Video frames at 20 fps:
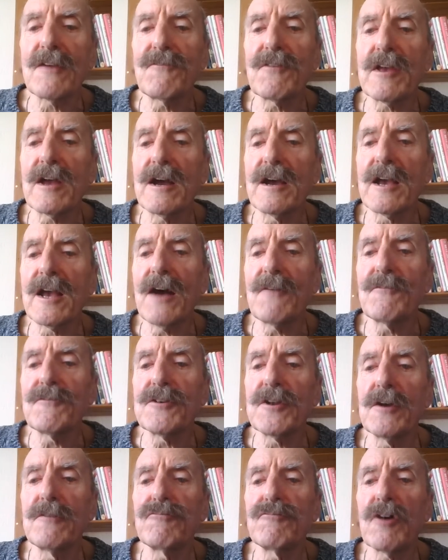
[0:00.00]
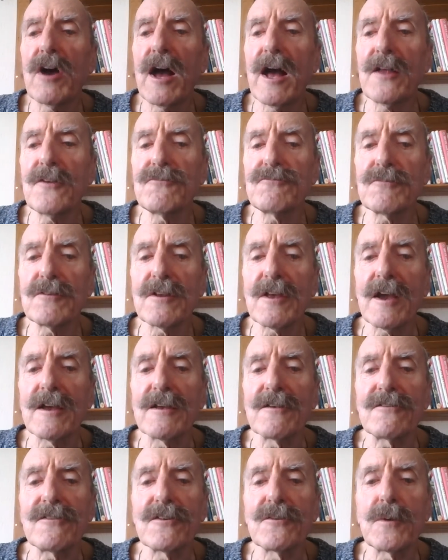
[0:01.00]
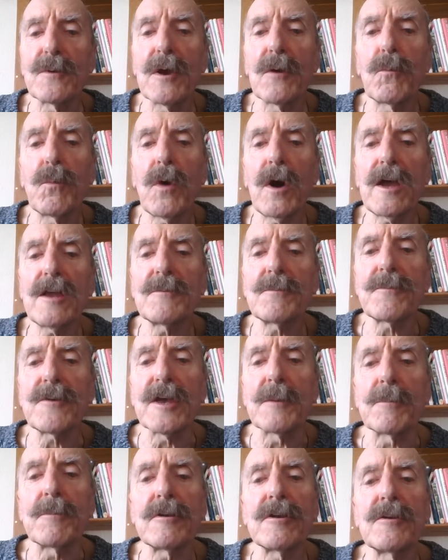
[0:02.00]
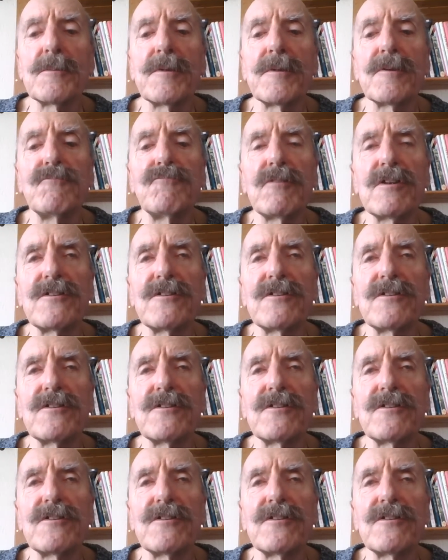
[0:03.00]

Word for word: having uncovered over a hundred cases where white people had been